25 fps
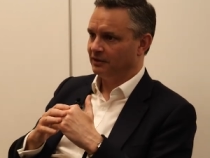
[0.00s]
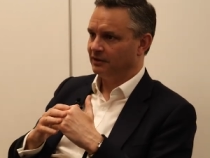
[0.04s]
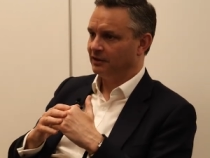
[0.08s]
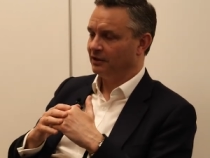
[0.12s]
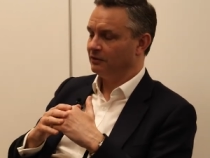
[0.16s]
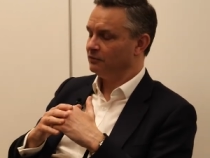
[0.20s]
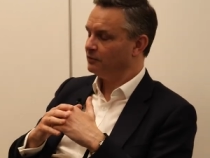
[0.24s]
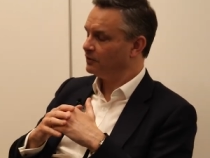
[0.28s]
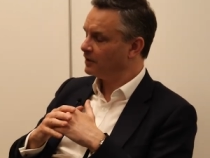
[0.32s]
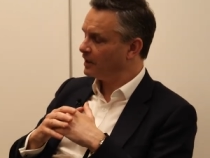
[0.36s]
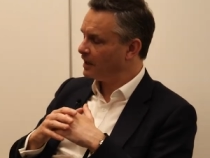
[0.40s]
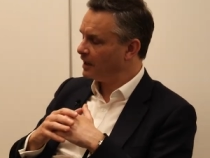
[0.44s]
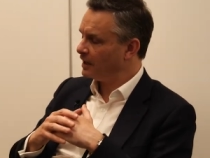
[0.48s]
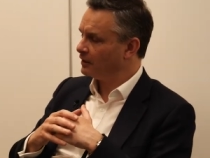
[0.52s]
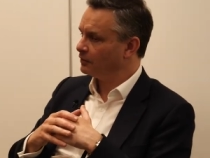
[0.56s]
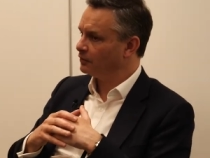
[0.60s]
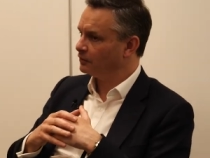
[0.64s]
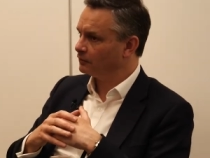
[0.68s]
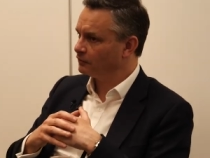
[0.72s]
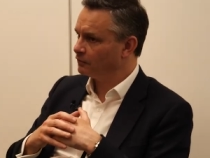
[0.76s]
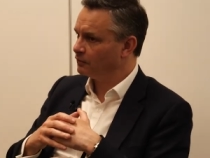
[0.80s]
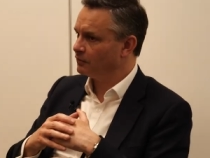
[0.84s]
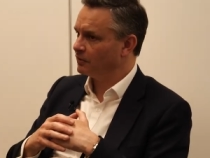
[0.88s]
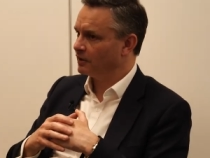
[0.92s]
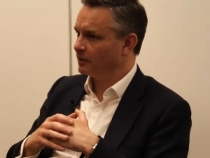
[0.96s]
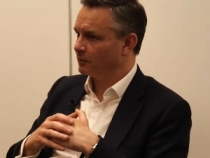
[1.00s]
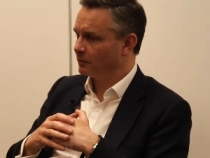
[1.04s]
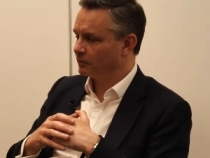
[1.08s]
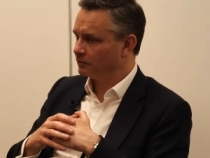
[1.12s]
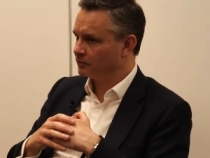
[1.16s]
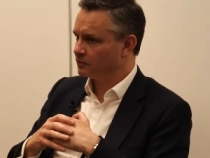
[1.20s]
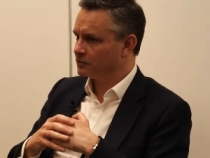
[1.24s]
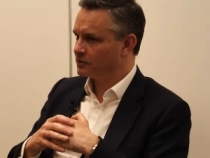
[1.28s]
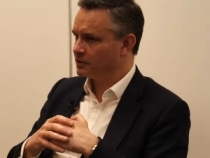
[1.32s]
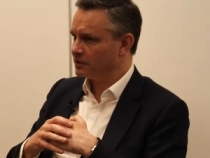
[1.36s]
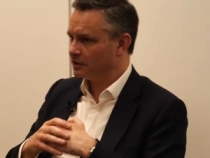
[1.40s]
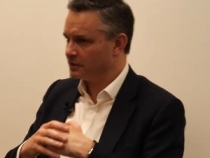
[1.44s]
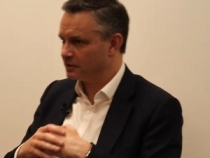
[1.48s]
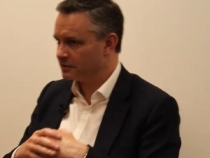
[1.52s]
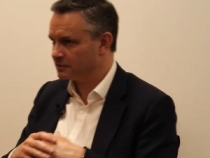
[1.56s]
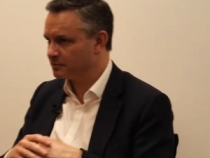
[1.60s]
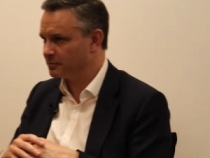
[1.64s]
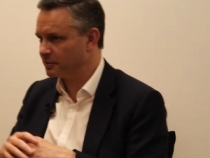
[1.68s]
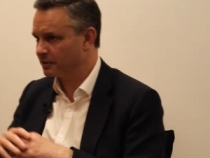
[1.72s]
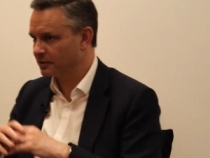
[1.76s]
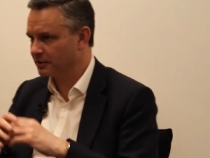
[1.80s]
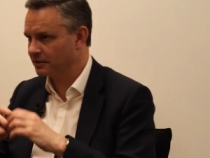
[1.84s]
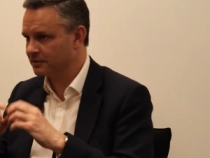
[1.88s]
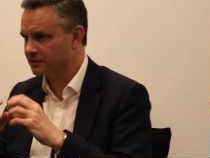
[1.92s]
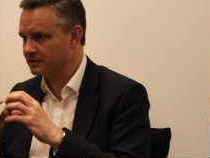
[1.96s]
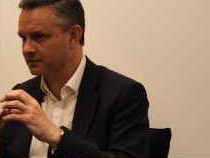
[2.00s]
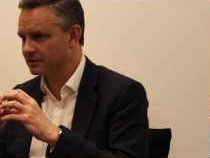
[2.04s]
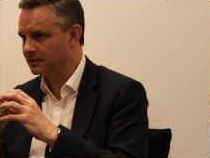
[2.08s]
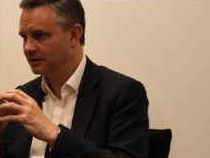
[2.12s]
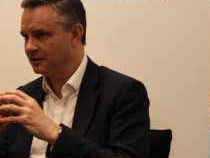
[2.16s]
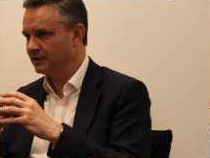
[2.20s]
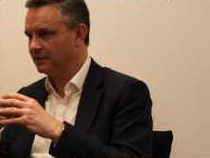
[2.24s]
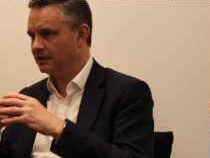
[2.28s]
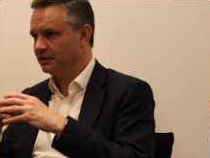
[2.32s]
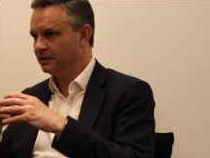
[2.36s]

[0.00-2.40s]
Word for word: Now, you cannot do that with trees because